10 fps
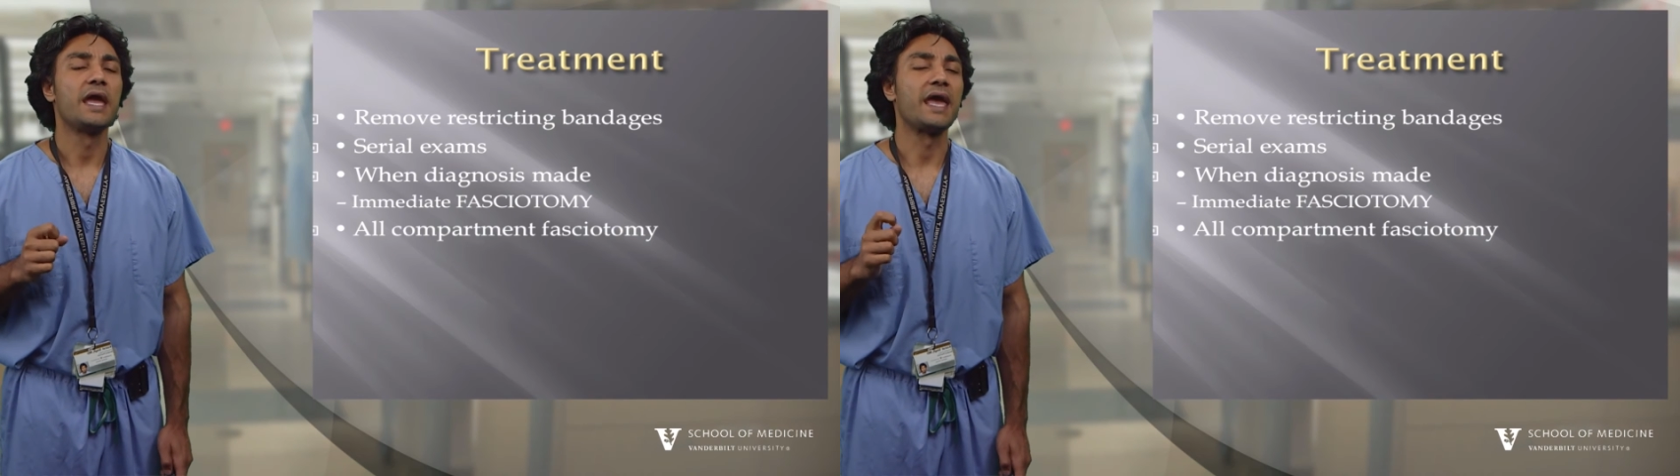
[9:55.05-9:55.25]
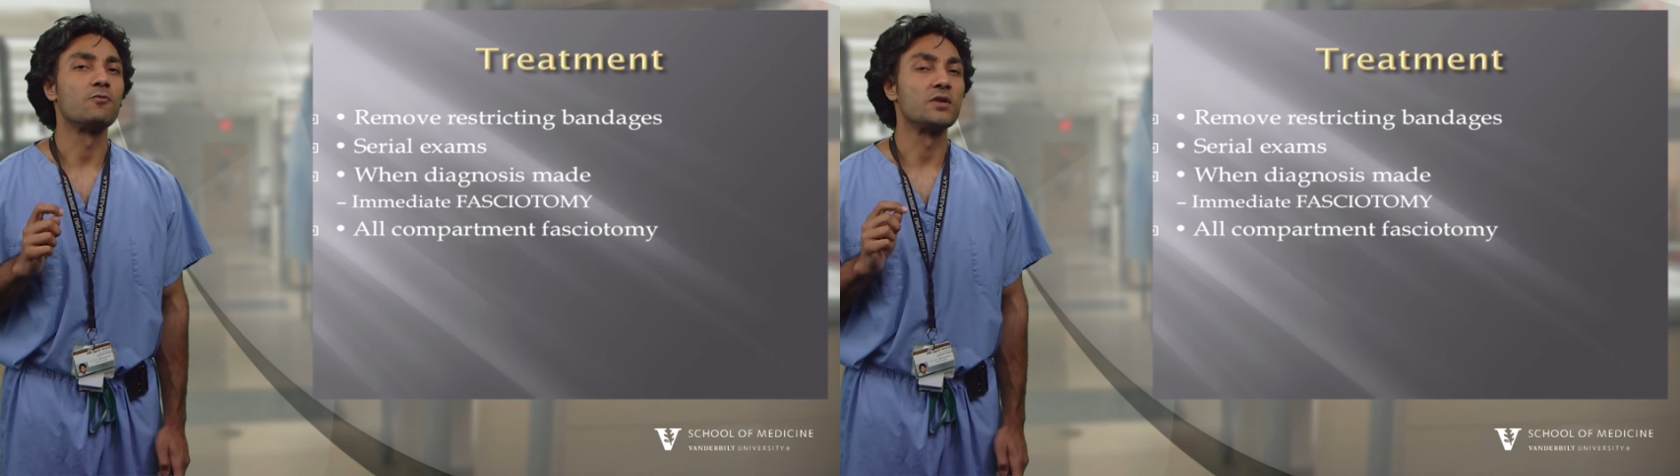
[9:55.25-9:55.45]

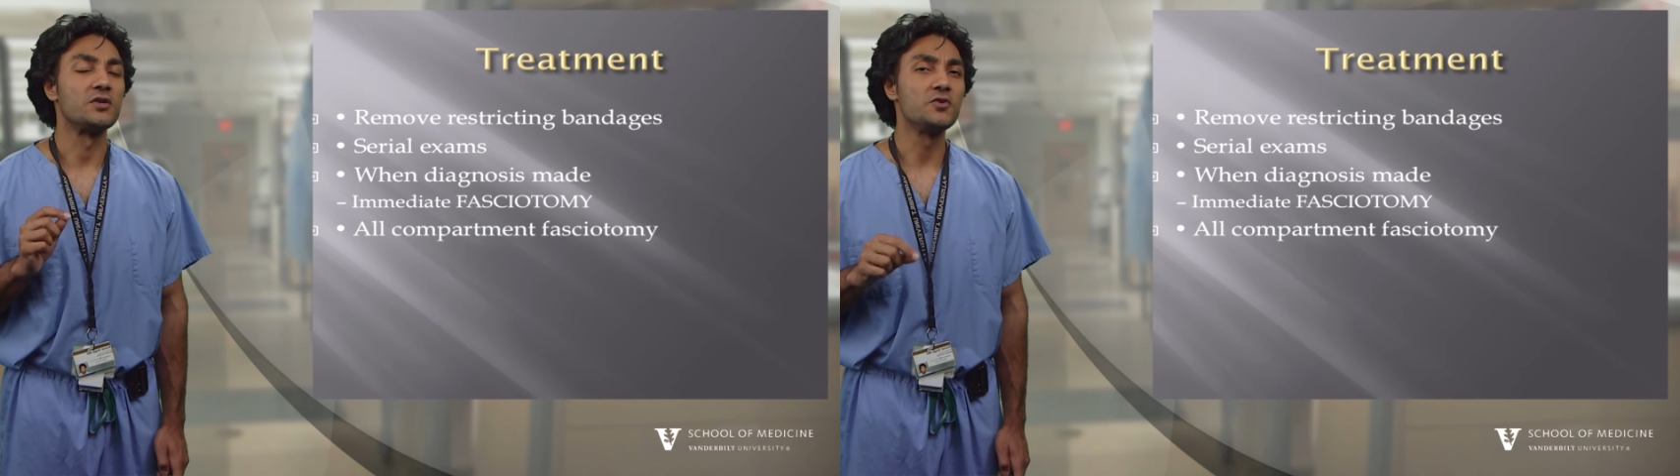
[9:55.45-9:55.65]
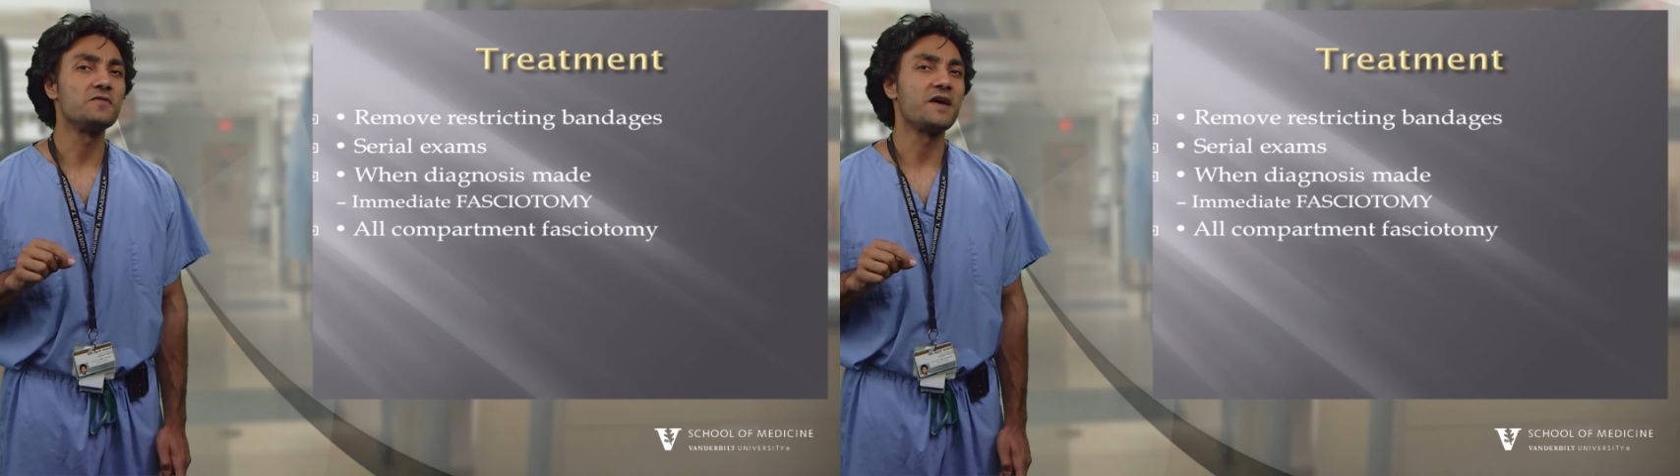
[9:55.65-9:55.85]
And when
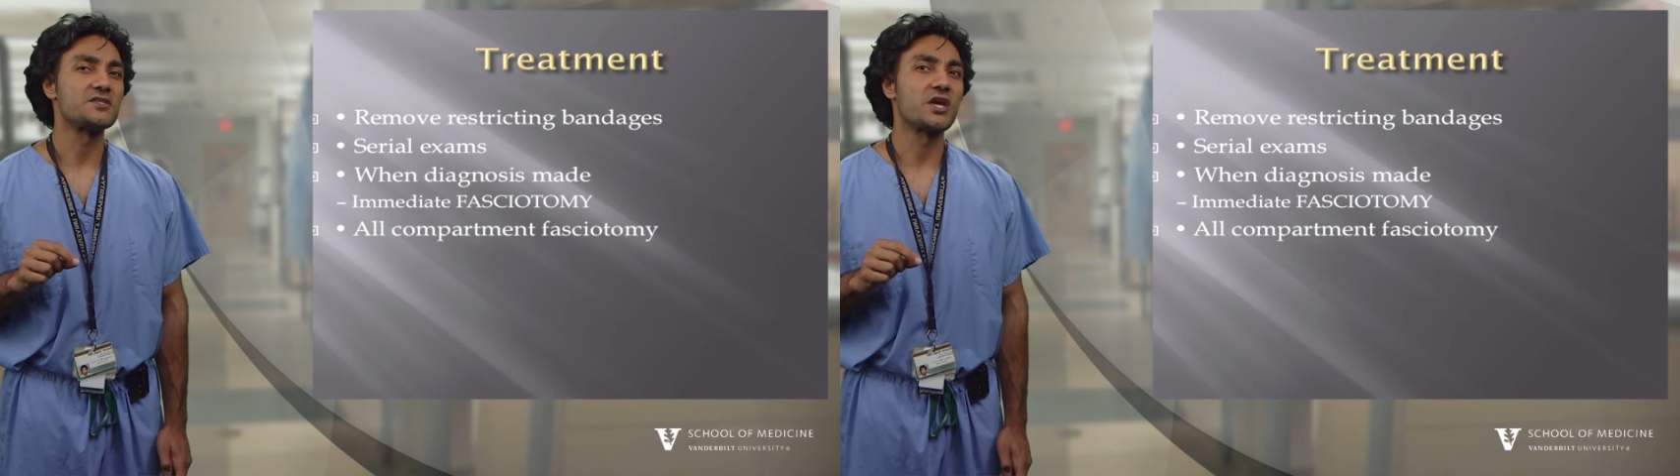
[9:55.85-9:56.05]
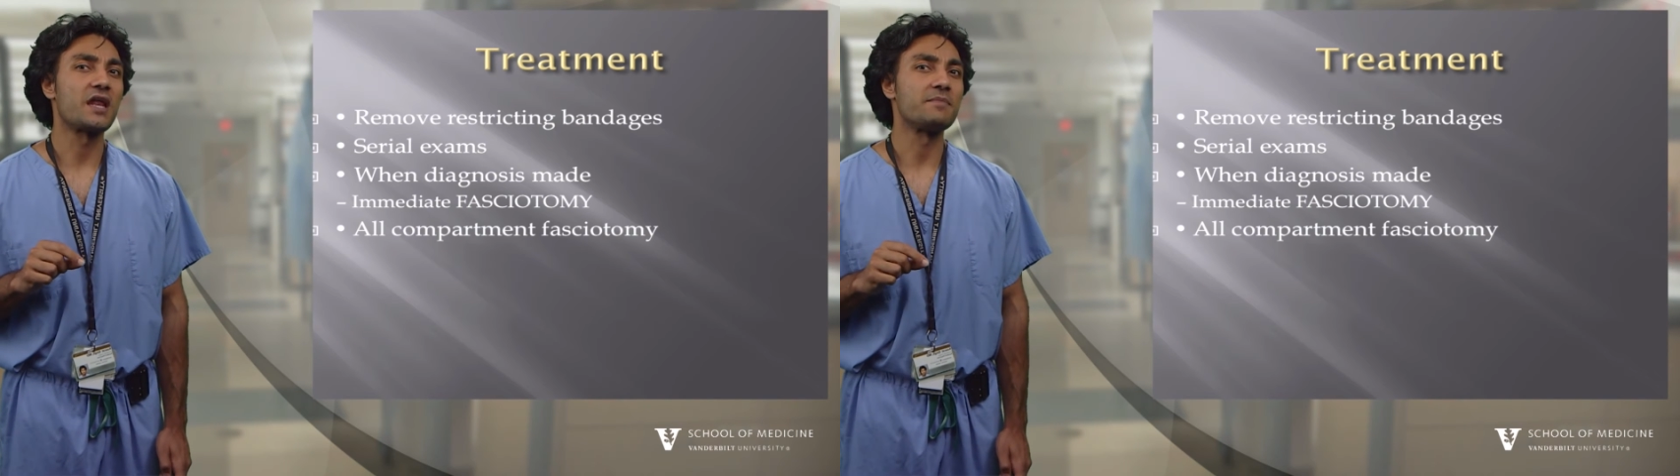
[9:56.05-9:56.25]
you do the
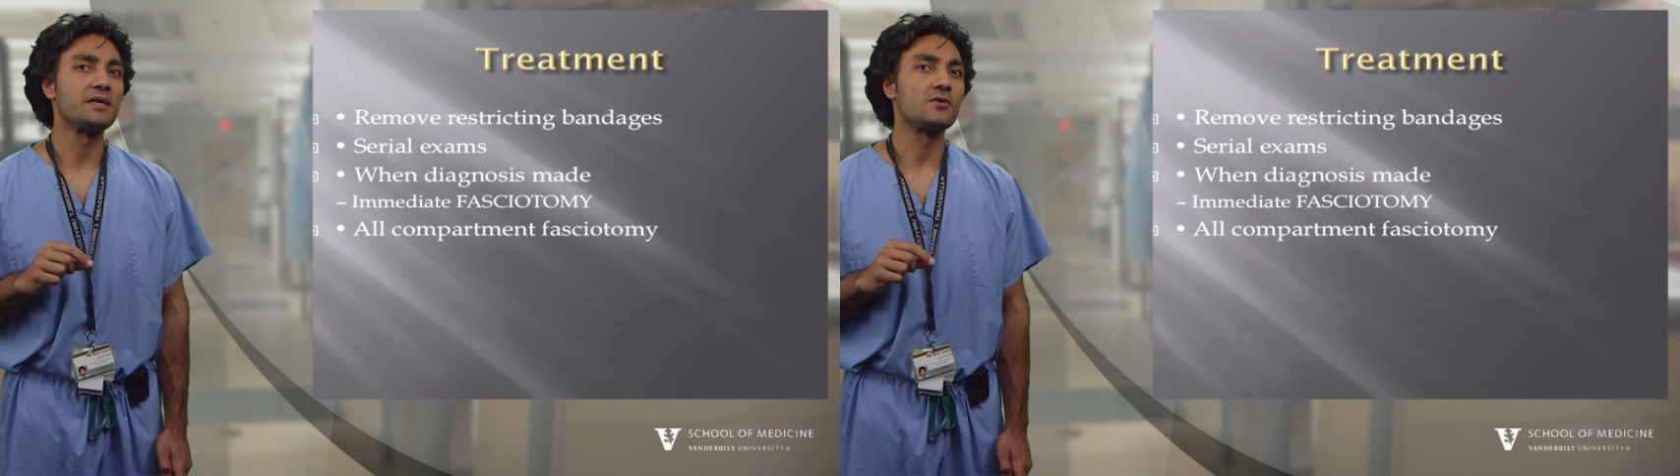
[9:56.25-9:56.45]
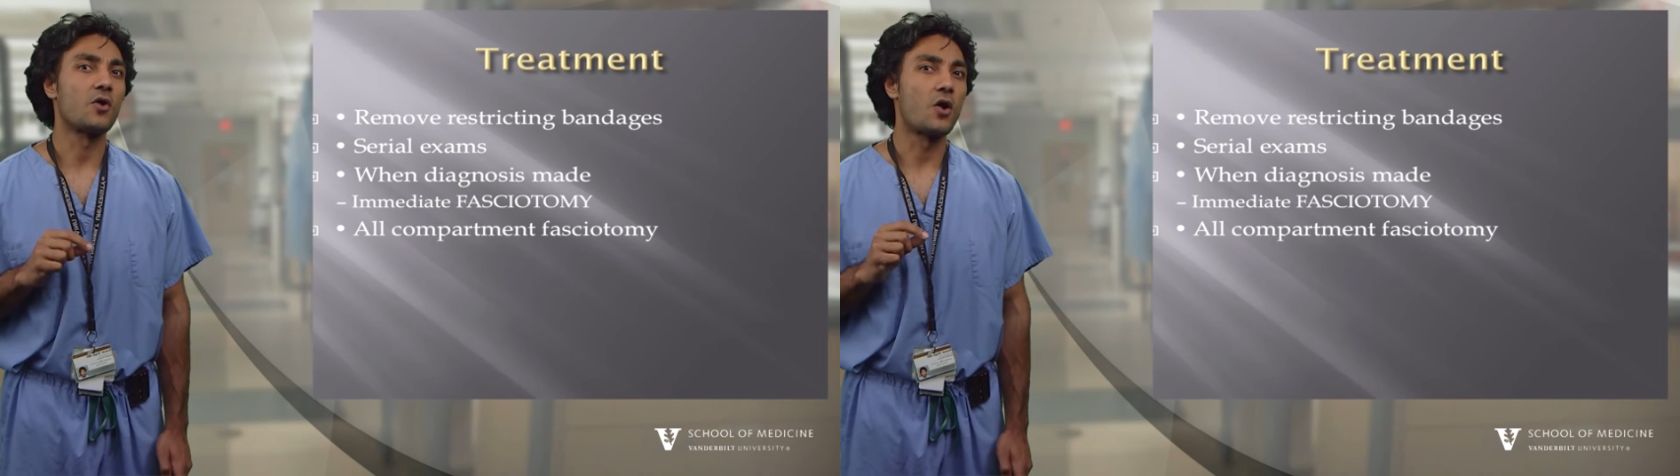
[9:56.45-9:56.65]
fasciotomy,